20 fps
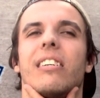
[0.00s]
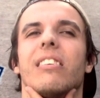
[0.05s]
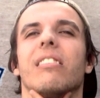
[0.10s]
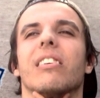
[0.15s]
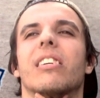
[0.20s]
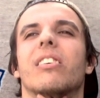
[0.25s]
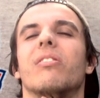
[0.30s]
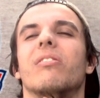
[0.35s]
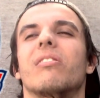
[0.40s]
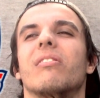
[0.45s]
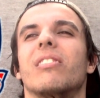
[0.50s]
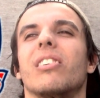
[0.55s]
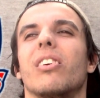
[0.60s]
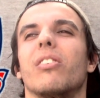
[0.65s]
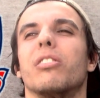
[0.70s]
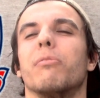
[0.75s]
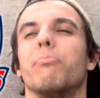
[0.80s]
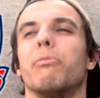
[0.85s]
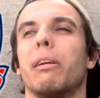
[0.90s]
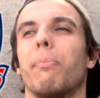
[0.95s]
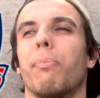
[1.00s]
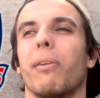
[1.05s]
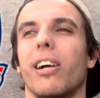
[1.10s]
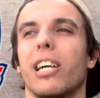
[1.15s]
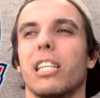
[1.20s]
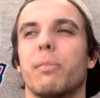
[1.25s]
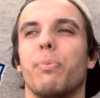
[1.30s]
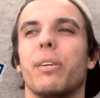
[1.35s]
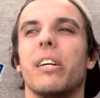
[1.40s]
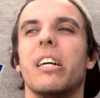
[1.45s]
it could go to B+,
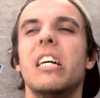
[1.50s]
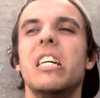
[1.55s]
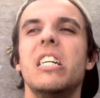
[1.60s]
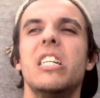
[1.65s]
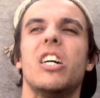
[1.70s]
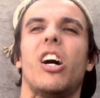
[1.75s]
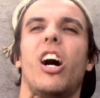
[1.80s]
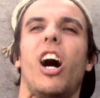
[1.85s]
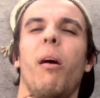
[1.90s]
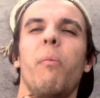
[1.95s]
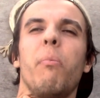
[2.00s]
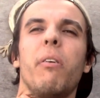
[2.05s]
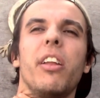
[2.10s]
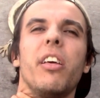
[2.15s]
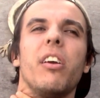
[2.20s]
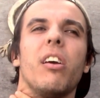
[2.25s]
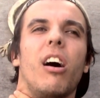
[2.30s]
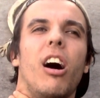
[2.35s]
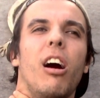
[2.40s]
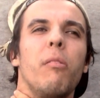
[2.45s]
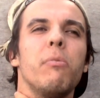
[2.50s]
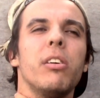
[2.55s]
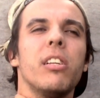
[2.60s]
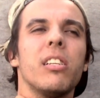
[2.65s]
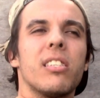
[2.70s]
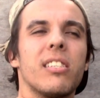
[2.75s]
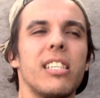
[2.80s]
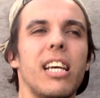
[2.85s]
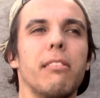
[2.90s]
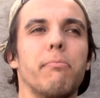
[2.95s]
but I'm
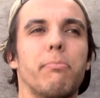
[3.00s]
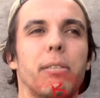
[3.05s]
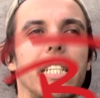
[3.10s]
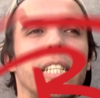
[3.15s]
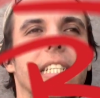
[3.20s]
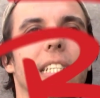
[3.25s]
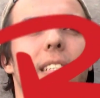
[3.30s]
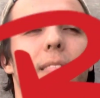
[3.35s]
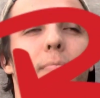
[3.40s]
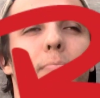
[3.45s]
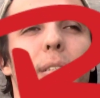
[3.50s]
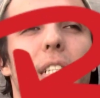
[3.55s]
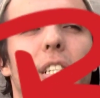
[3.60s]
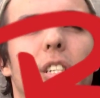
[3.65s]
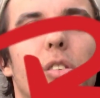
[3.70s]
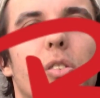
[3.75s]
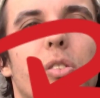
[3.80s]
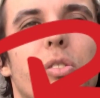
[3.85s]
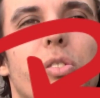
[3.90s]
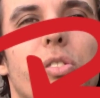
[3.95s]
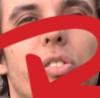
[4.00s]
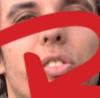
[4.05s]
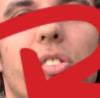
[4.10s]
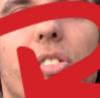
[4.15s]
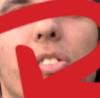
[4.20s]
gonna say B, because